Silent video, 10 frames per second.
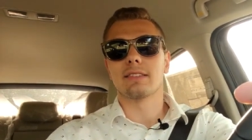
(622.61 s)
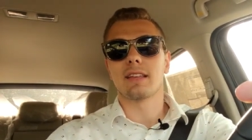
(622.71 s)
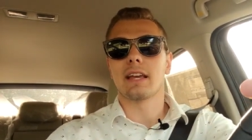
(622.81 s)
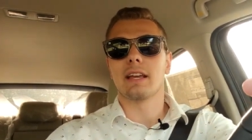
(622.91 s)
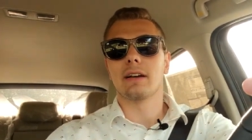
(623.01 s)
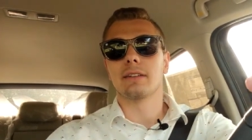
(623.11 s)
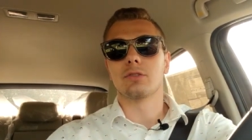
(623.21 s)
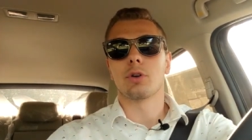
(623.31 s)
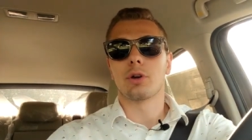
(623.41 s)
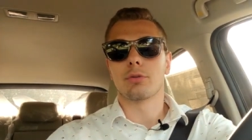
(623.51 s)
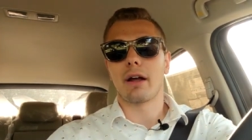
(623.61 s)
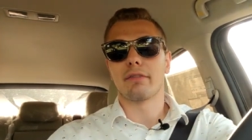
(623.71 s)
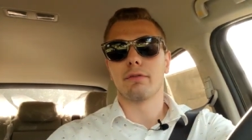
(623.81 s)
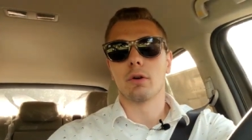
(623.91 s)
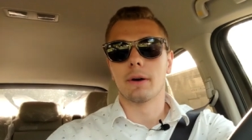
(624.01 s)
say, a Toyota
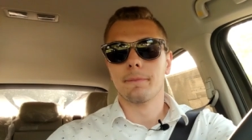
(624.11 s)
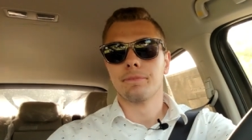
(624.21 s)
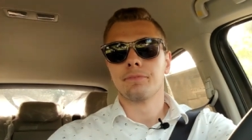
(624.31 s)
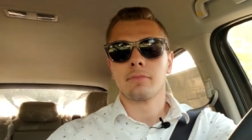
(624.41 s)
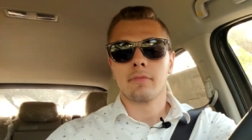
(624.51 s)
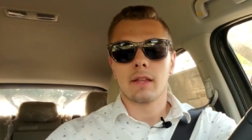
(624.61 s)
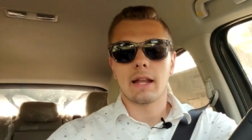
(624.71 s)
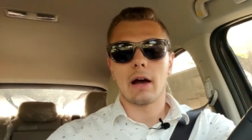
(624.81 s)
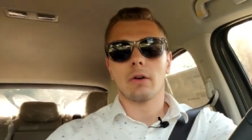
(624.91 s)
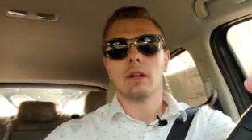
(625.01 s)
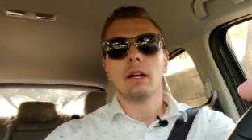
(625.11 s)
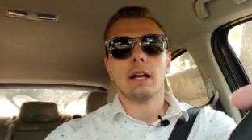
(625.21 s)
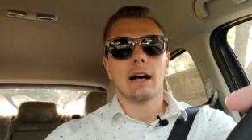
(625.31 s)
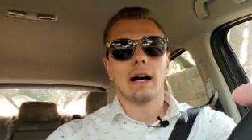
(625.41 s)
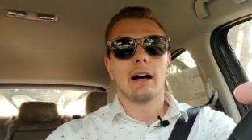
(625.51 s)
RAV4. Now,
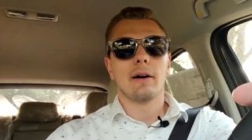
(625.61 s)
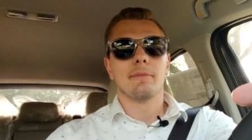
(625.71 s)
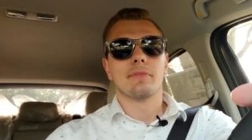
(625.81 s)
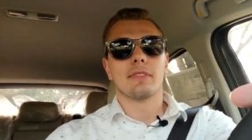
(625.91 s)
um,